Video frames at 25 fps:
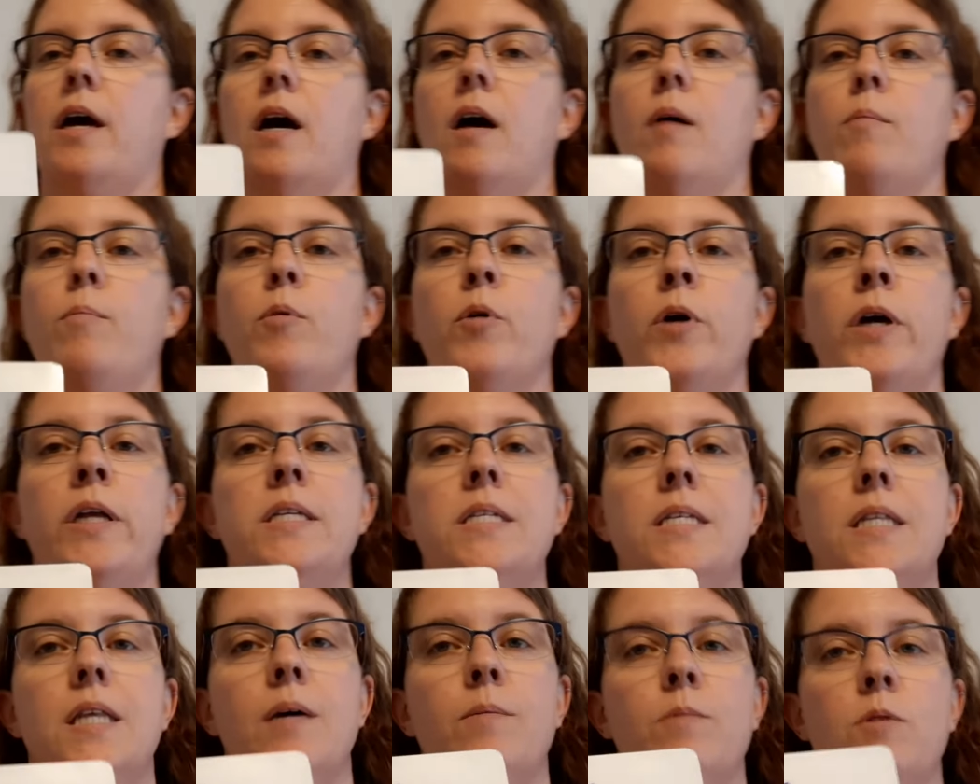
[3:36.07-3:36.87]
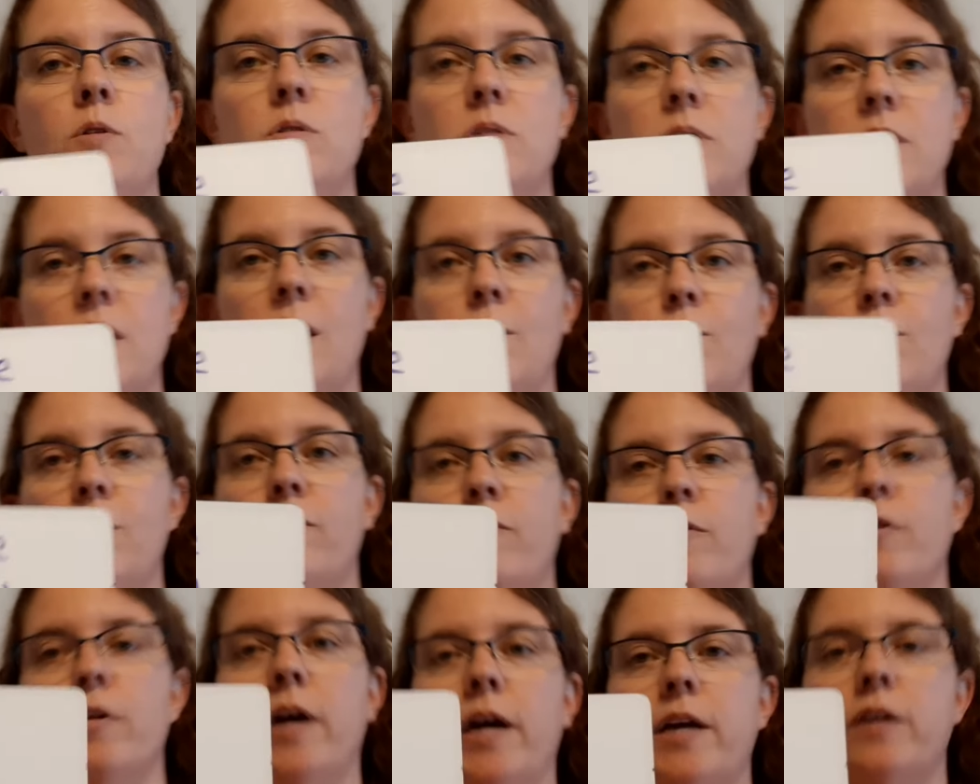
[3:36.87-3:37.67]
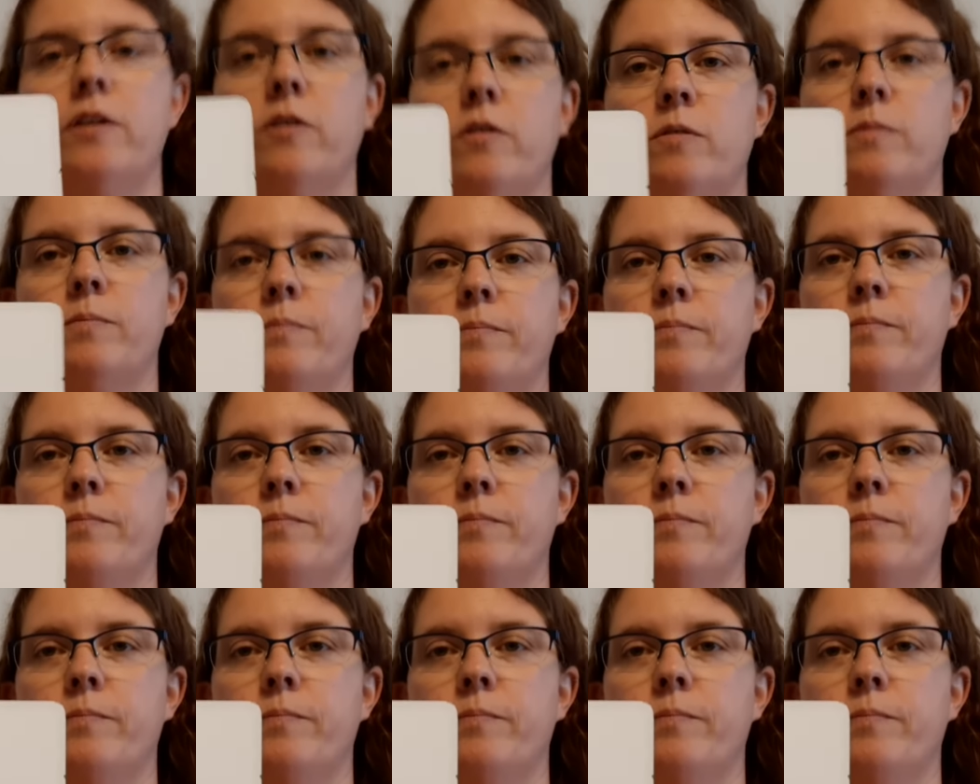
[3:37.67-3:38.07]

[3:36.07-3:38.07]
I'll point to them. You say them before I do.